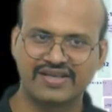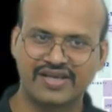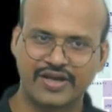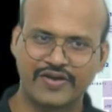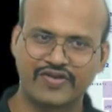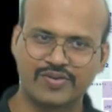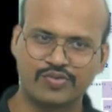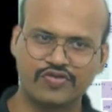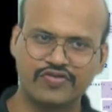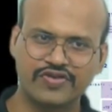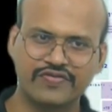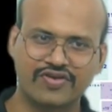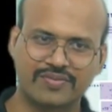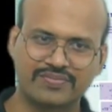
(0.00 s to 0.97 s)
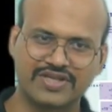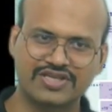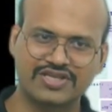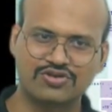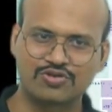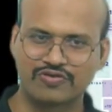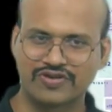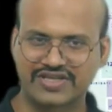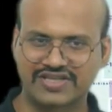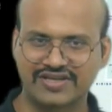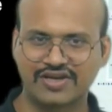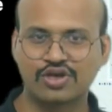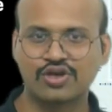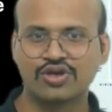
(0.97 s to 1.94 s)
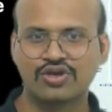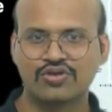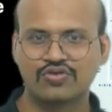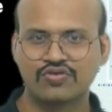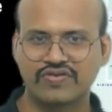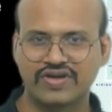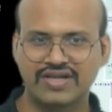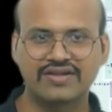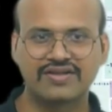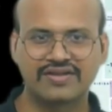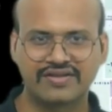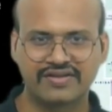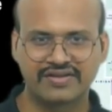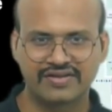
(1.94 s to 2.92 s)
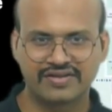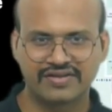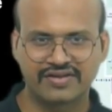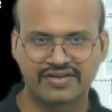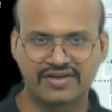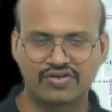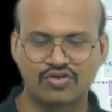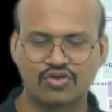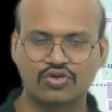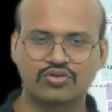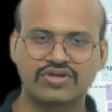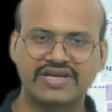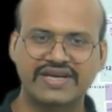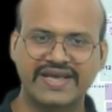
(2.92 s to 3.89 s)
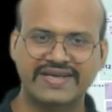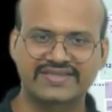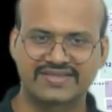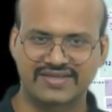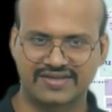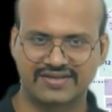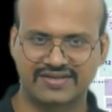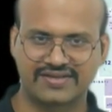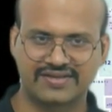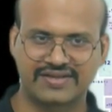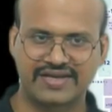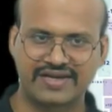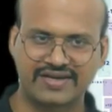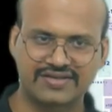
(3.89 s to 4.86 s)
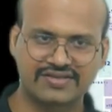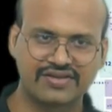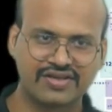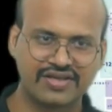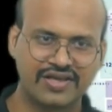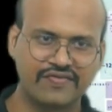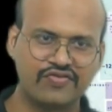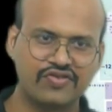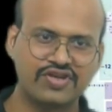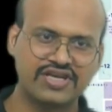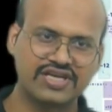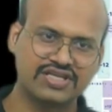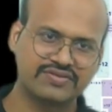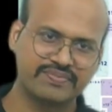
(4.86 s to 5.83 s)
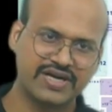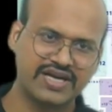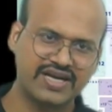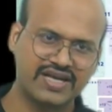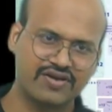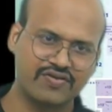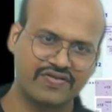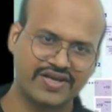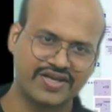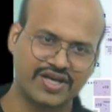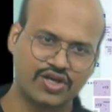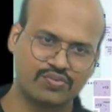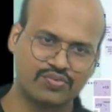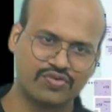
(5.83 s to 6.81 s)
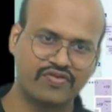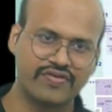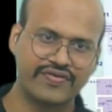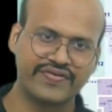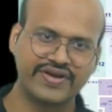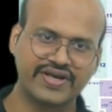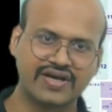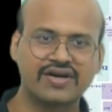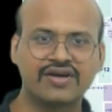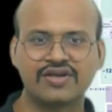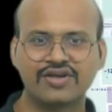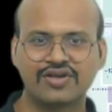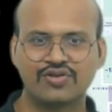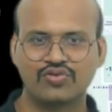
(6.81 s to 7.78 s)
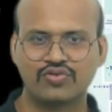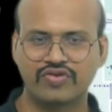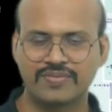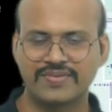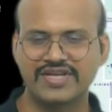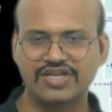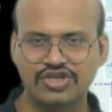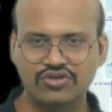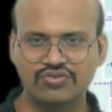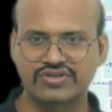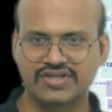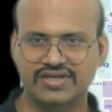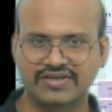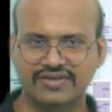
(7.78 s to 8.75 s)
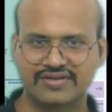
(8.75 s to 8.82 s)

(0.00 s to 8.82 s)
If you are moving from this towards here, you will go to the next day. That is, if it is Monday over here, you move over here, you will be in Tuesday.